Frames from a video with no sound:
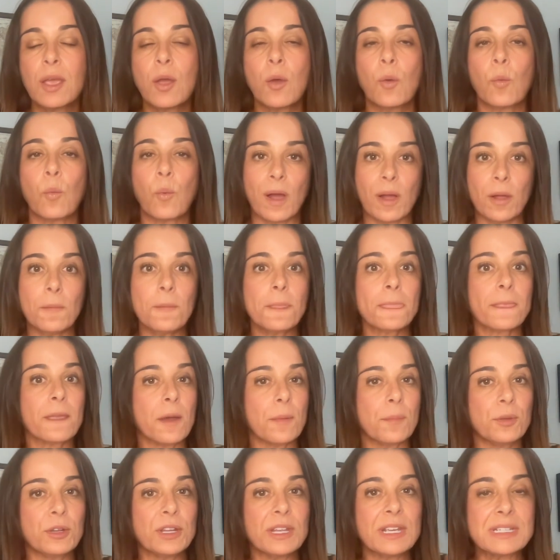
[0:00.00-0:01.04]
Well, a
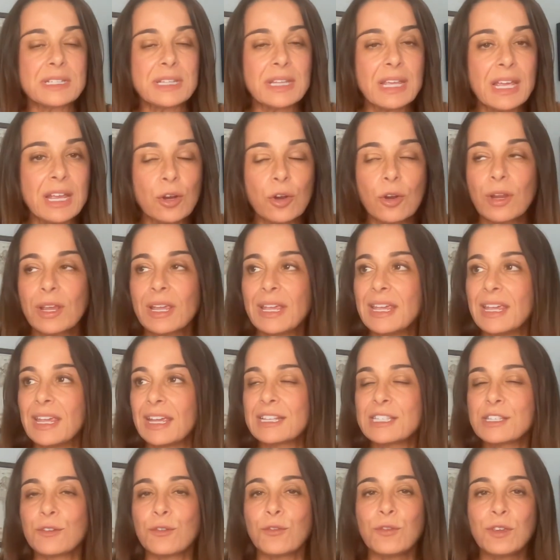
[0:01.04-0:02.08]
couple days later, he
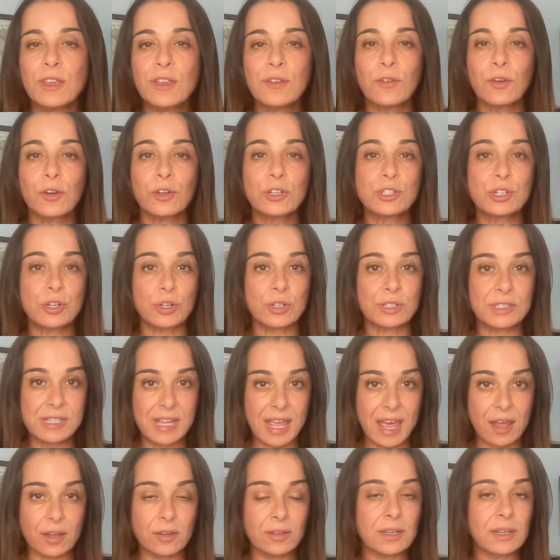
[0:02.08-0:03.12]
gets a fever. Turns
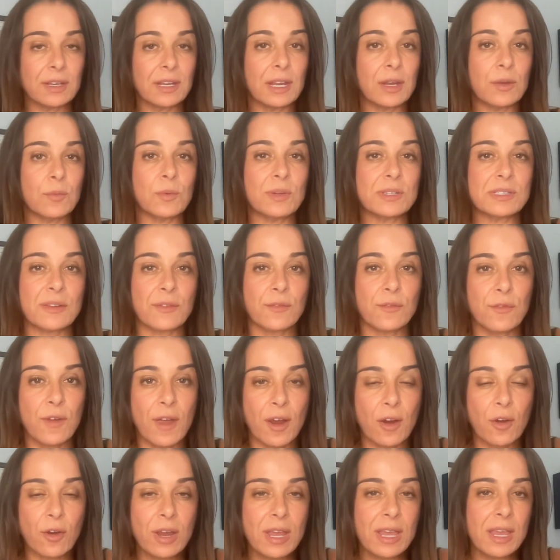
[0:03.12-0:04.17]
out it was a
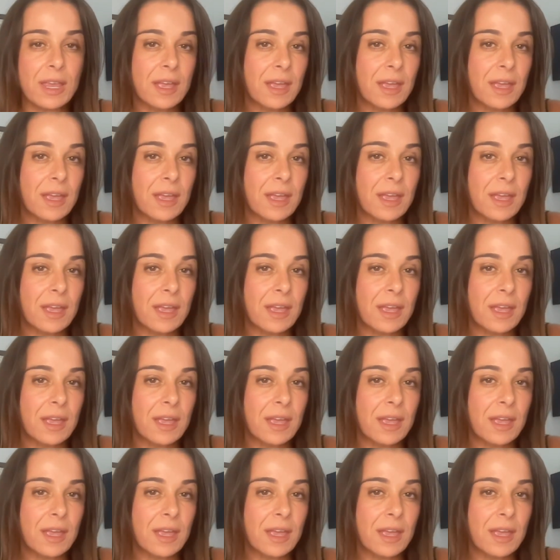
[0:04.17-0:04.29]
very